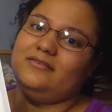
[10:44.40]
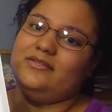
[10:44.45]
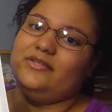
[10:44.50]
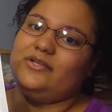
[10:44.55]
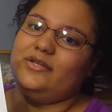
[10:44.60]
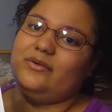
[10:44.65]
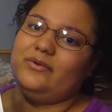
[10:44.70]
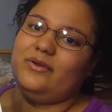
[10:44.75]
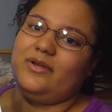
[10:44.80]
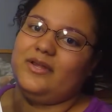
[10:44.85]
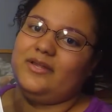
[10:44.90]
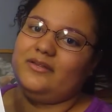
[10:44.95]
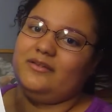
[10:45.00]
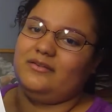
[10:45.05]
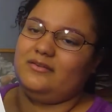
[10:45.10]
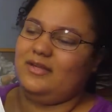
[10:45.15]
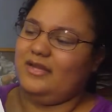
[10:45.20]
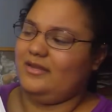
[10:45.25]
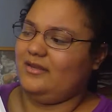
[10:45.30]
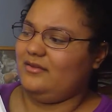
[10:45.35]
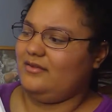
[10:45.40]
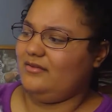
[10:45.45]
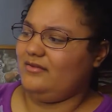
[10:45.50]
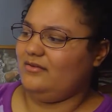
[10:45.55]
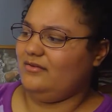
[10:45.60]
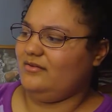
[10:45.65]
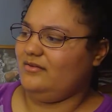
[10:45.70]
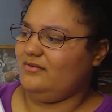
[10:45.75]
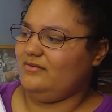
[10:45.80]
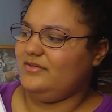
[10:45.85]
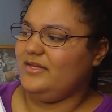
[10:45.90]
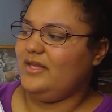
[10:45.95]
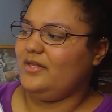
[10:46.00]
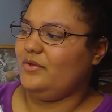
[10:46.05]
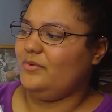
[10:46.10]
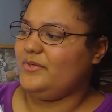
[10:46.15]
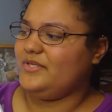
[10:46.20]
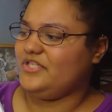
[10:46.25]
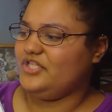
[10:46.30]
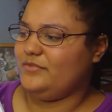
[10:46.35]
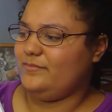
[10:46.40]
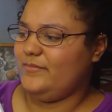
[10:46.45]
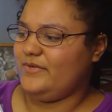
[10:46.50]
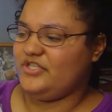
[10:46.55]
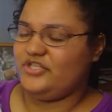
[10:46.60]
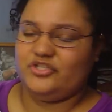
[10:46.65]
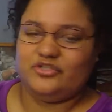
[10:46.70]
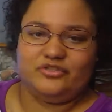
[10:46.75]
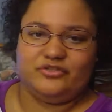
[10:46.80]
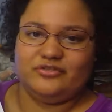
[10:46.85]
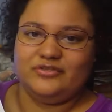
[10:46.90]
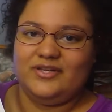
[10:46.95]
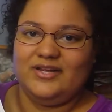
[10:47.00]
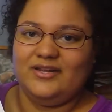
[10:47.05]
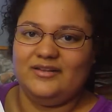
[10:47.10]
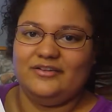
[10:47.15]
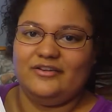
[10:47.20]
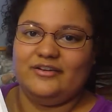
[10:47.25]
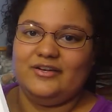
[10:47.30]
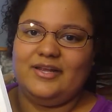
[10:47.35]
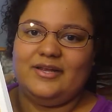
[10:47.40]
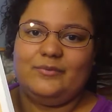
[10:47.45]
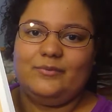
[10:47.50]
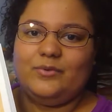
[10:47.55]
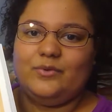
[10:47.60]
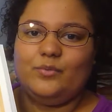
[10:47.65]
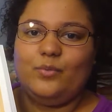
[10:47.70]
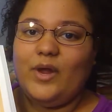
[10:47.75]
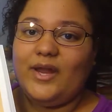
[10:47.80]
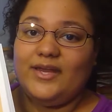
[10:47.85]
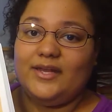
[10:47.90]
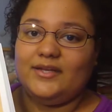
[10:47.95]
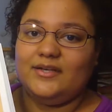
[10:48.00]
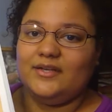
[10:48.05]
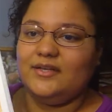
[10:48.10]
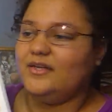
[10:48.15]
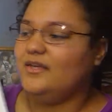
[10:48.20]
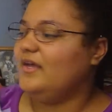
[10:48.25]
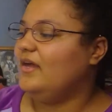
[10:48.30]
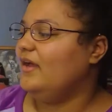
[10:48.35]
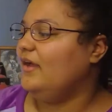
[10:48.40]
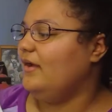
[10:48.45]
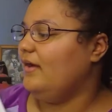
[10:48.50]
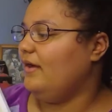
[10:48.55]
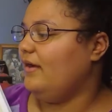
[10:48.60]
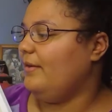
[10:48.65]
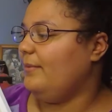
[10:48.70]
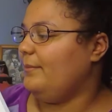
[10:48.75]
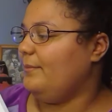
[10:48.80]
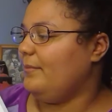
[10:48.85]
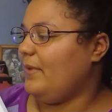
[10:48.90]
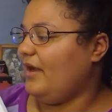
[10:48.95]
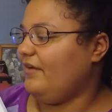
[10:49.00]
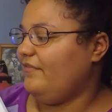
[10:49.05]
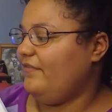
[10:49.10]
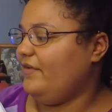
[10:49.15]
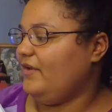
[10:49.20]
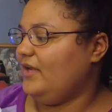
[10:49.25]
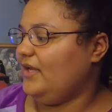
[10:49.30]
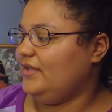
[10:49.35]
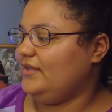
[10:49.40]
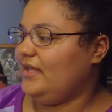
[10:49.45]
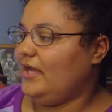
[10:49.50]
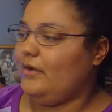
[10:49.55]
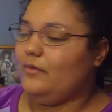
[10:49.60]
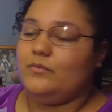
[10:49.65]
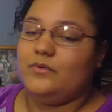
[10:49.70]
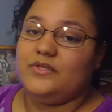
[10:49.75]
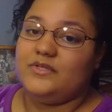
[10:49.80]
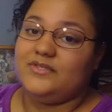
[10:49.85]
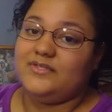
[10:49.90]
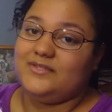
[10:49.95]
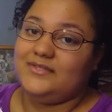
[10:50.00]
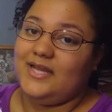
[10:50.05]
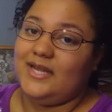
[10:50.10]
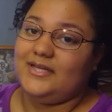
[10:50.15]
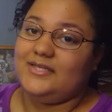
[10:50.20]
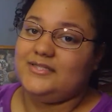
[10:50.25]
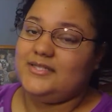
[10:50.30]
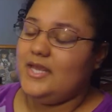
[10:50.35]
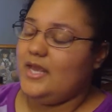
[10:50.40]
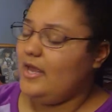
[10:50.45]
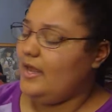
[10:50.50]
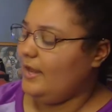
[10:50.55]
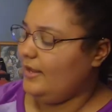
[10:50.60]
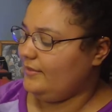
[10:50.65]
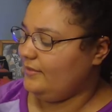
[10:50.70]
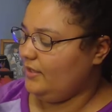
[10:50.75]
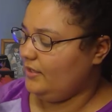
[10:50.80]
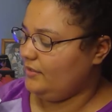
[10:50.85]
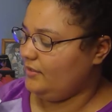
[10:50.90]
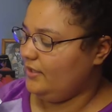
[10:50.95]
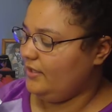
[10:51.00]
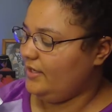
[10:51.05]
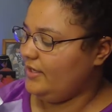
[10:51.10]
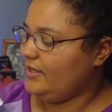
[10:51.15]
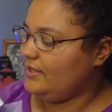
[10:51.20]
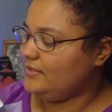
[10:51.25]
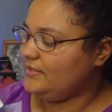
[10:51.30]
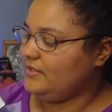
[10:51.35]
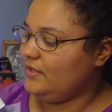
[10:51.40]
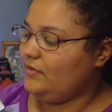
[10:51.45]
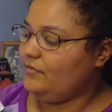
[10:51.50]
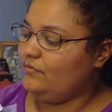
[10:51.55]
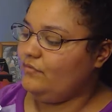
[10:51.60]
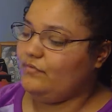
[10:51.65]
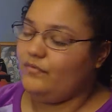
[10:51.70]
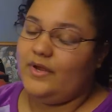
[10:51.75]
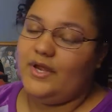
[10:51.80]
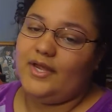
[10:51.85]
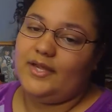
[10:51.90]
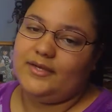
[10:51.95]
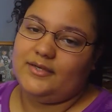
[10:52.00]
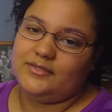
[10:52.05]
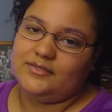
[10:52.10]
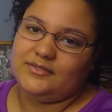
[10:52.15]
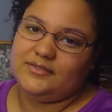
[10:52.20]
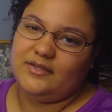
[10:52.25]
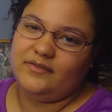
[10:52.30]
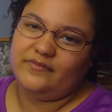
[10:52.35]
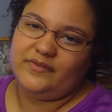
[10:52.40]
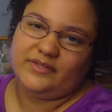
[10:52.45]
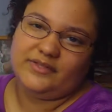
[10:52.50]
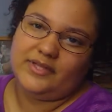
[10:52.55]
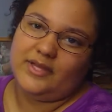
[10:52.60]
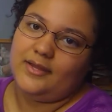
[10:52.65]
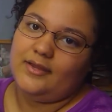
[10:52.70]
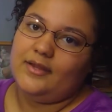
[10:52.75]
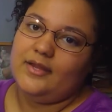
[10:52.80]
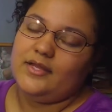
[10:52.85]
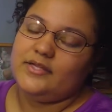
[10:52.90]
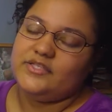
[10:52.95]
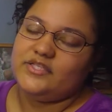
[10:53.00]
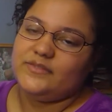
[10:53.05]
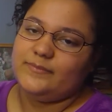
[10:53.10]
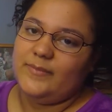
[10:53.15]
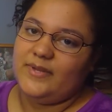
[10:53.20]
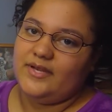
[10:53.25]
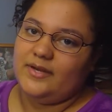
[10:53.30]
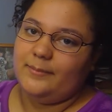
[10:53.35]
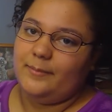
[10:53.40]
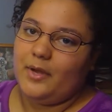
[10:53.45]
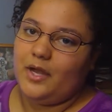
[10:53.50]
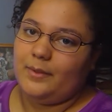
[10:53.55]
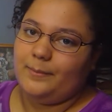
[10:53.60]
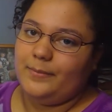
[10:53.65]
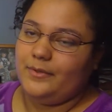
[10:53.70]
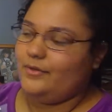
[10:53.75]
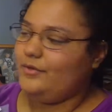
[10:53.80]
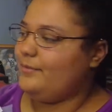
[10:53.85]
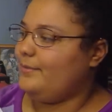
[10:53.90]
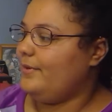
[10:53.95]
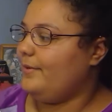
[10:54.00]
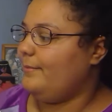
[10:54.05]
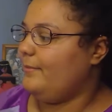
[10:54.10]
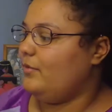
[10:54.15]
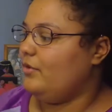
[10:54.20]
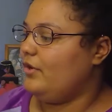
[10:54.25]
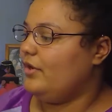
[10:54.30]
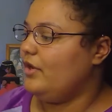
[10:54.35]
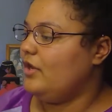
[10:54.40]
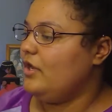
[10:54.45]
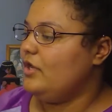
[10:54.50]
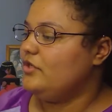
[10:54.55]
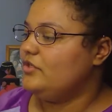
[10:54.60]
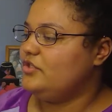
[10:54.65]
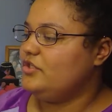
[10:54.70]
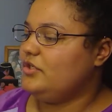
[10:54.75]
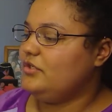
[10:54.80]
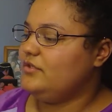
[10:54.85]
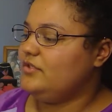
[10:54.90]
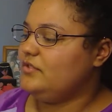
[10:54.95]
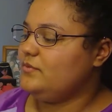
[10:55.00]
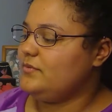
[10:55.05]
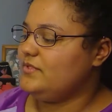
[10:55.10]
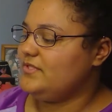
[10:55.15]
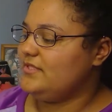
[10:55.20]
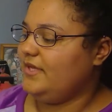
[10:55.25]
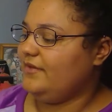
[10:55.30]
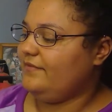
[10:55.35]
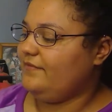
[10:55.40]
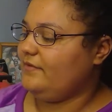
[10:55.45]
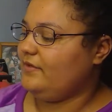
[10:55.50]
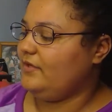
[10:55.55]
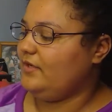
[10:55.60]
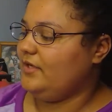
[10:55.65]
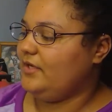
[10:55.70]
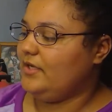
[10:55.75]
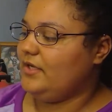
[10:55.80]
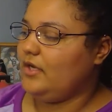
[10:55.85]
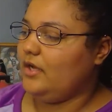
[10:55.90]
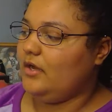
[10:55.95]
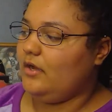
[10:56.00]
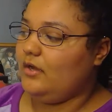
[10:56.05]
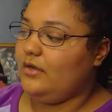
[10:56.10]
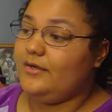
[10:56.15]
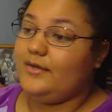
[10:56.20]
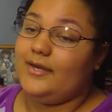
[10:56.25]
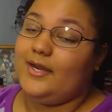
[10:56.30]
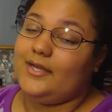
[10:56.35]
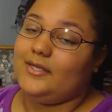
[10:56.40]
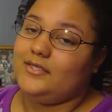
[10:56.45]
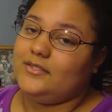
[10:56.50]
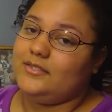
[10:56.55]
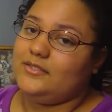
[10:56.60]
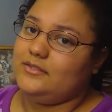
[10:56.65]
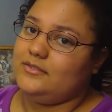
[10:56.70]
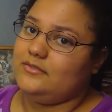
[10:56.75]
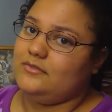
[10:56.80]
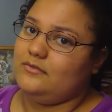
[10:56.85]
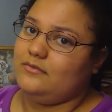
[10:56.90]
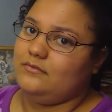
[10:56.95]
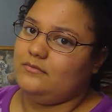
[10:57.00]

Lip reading: you know, like a yellowish mustard color, like with white in it. I feel like that was nice, and then the hint of red and stuff like that just made it pop a little bit more. So this was definitely a nice